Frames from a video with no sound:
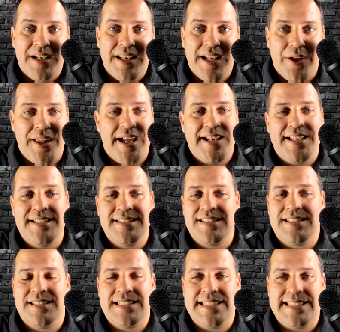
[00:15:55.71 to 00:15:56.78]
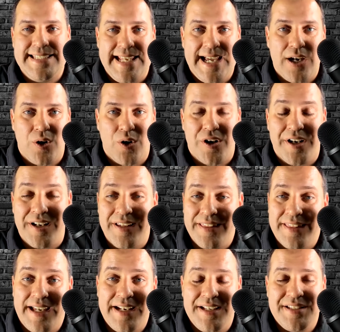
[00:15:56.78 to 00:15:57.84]
Now, that is staggering.
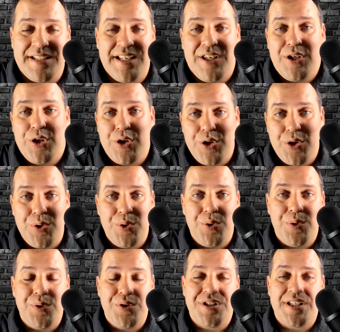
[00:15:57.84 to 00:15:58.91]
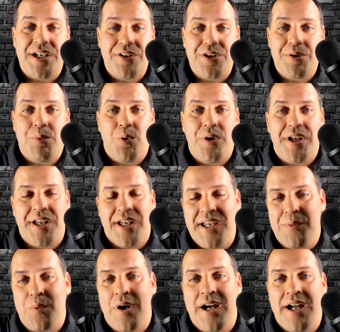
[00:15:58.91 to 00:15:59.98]
That is a huge selling point
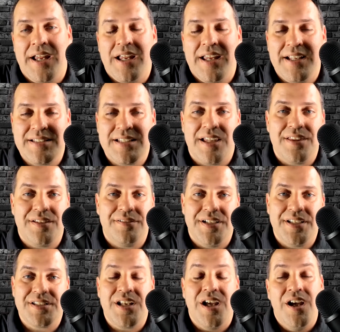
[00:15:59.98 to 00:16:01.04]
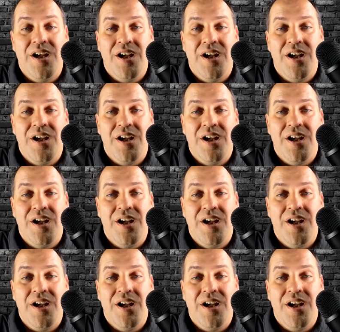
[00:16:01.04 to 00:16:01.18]
and why it's on the list